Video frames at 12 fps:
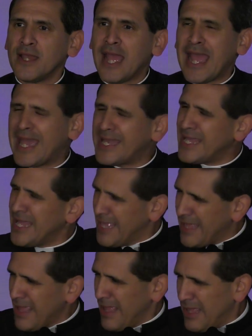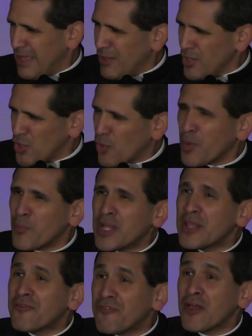And, we
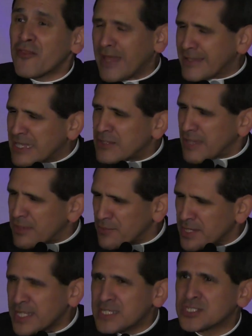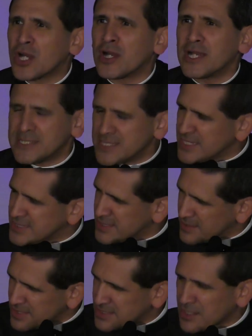really feel that. That really
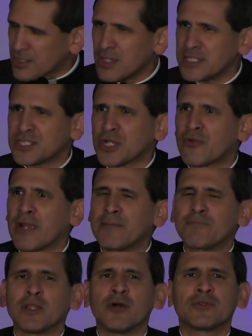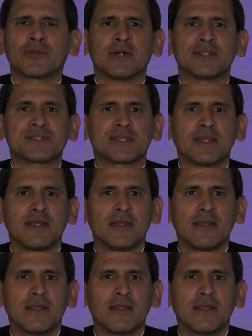is a great blow to us.